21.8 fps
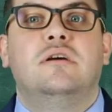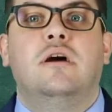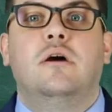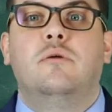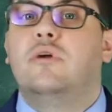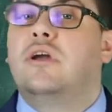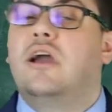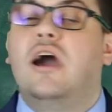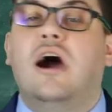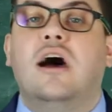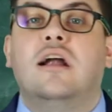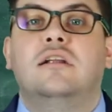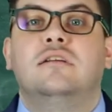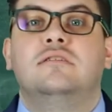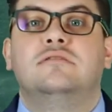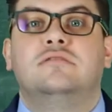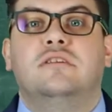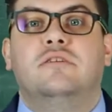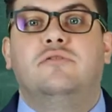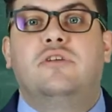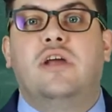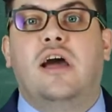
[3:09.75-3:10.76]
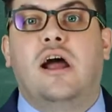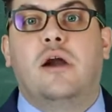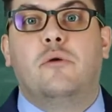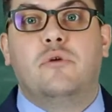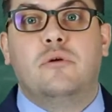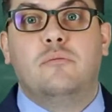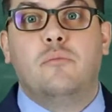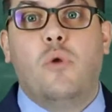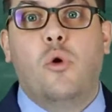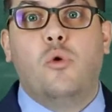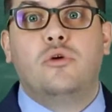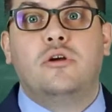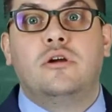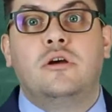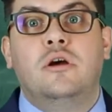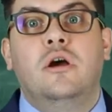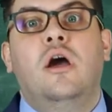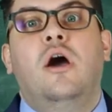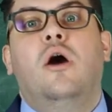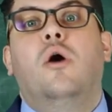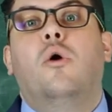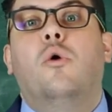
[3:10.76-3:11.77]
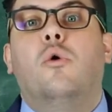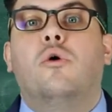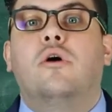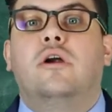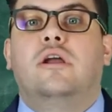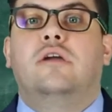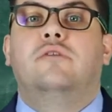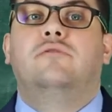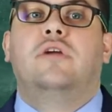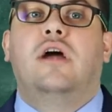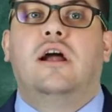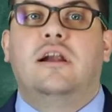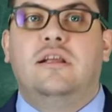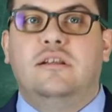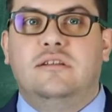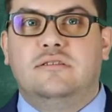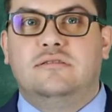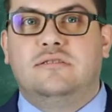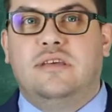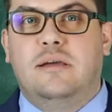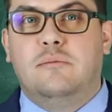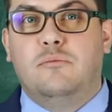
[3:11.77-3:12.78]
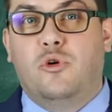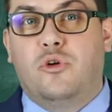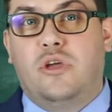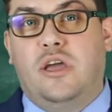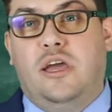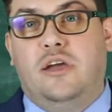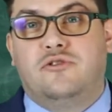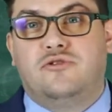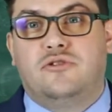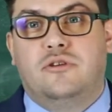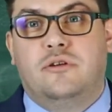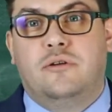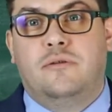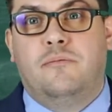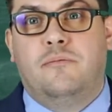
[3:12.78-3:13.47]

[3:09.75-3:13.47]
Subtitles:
regardless if they are remote or if they are in the same location.